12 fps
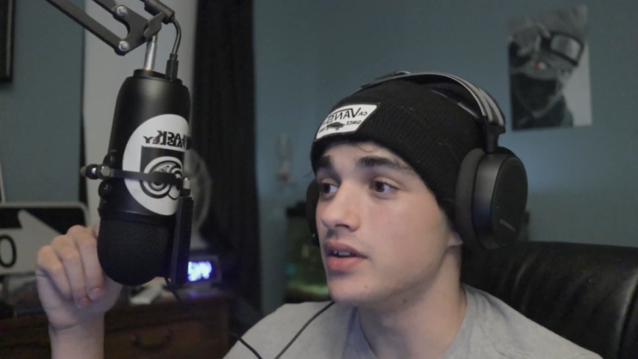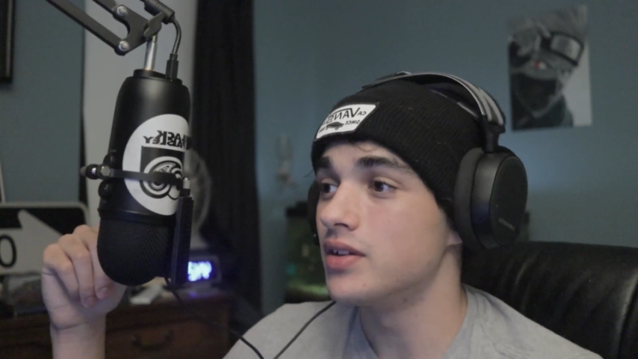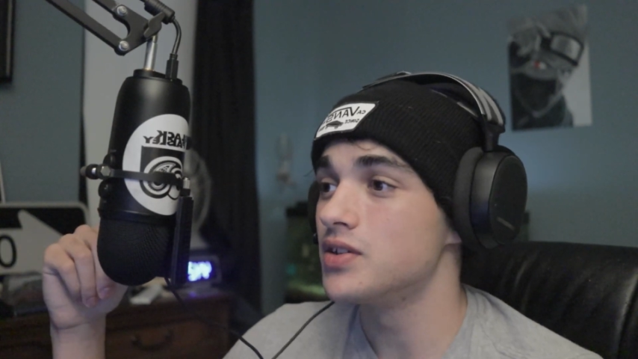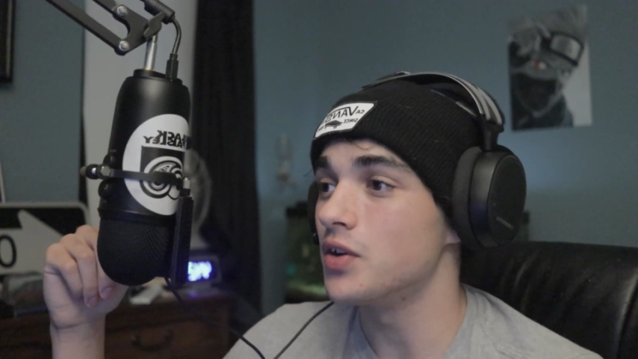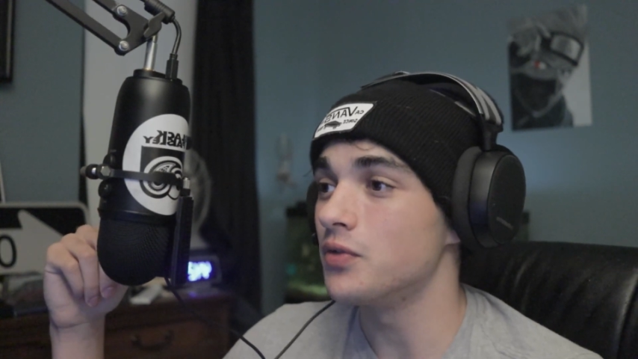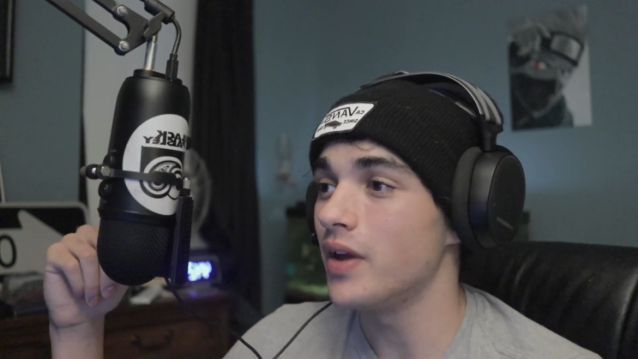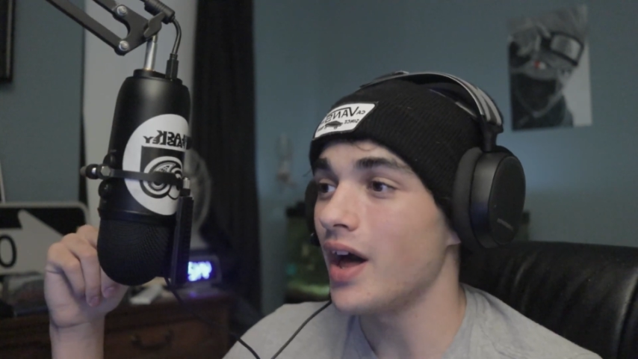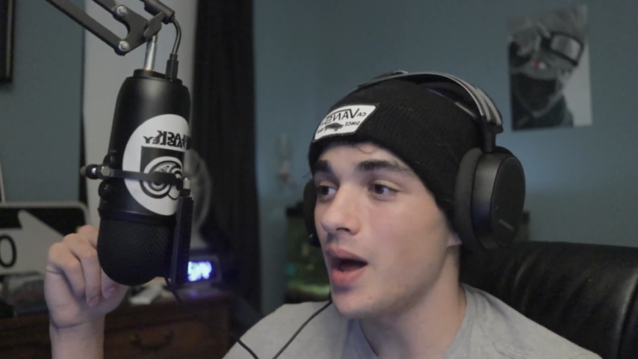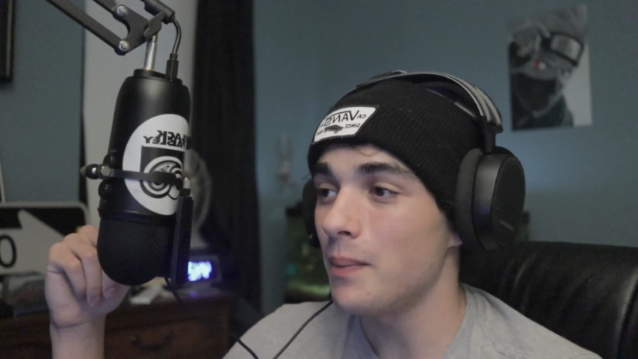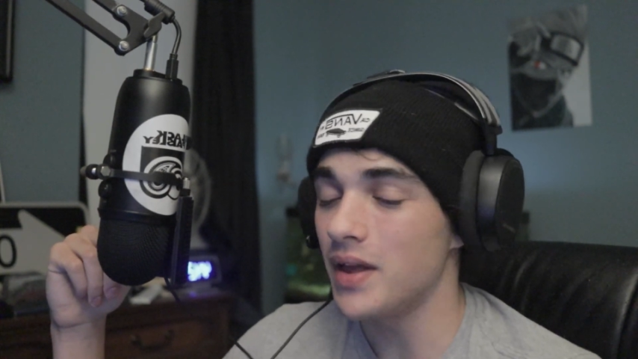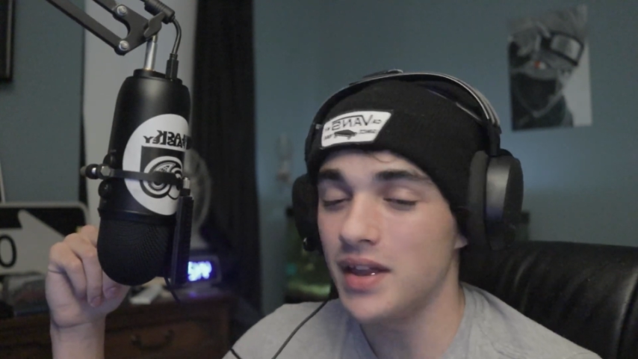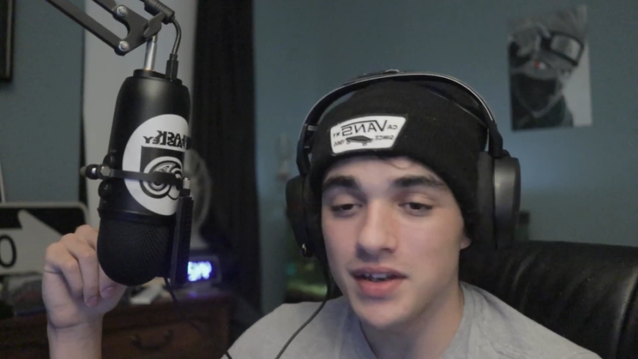So if we
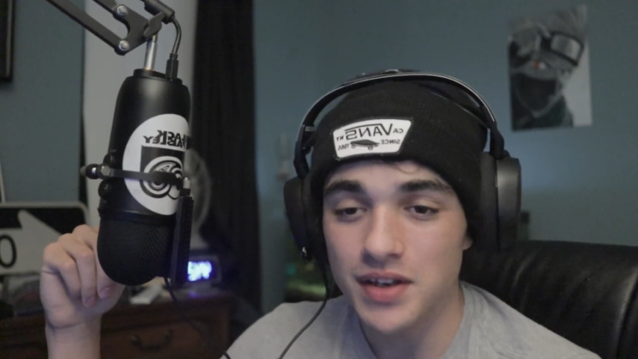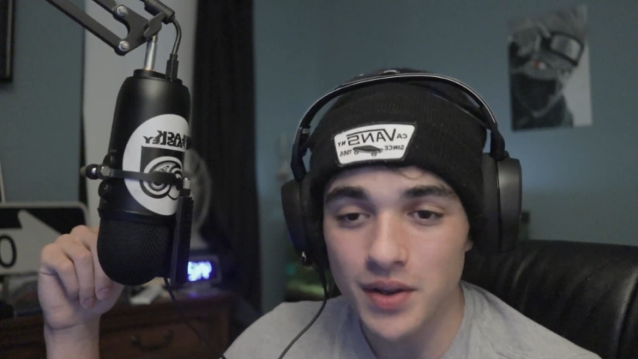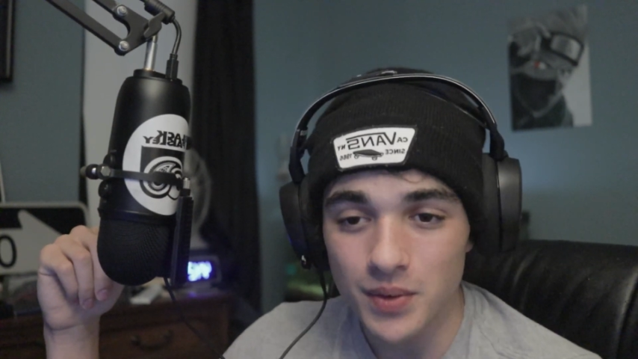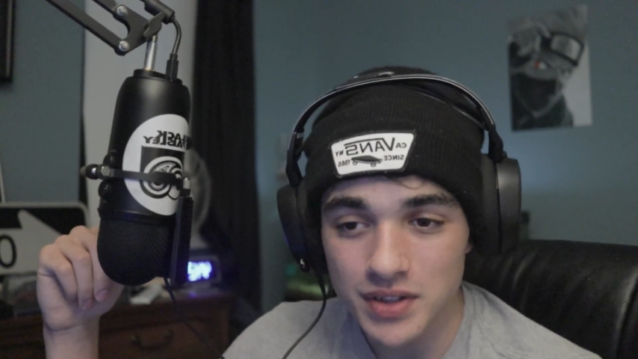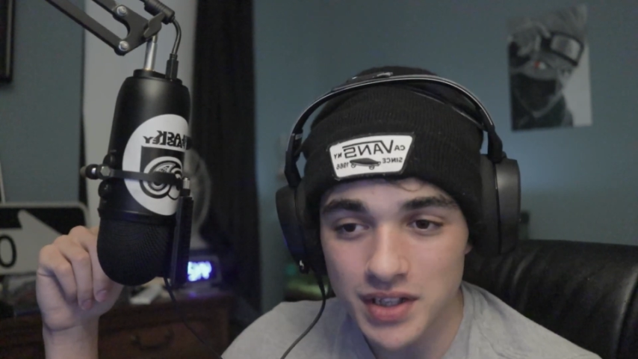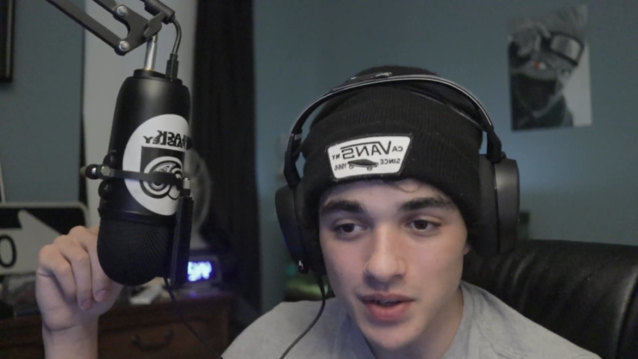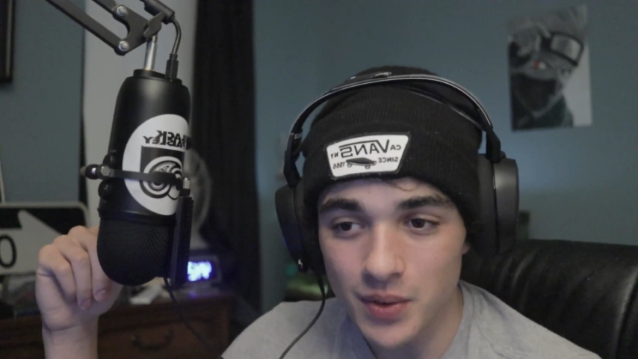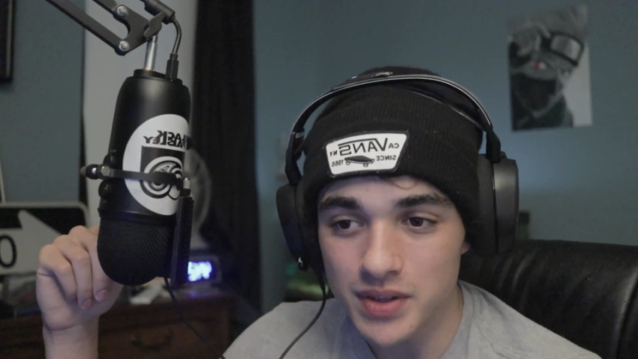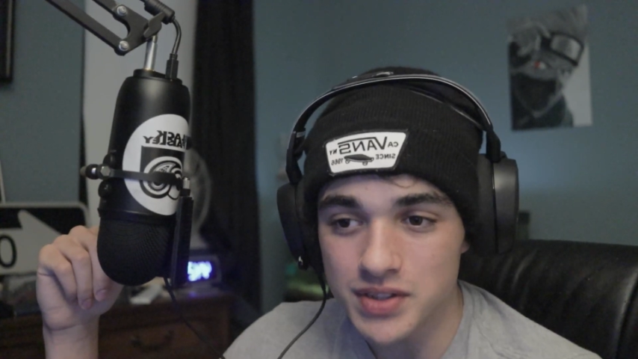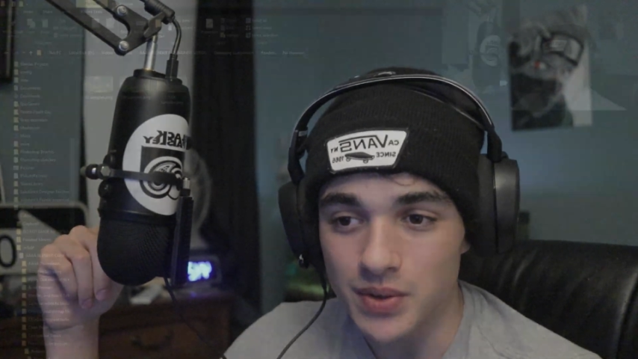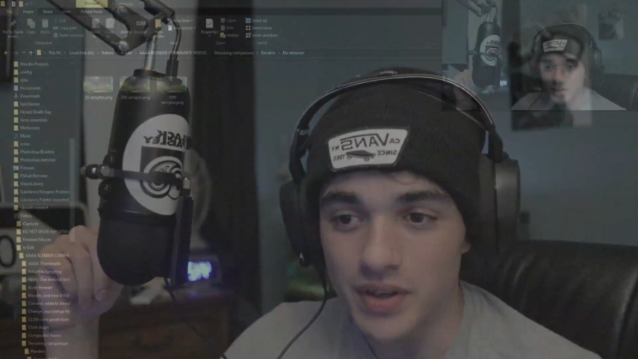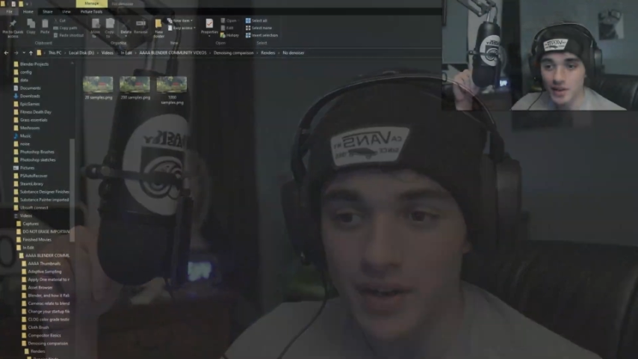hop into no denoiser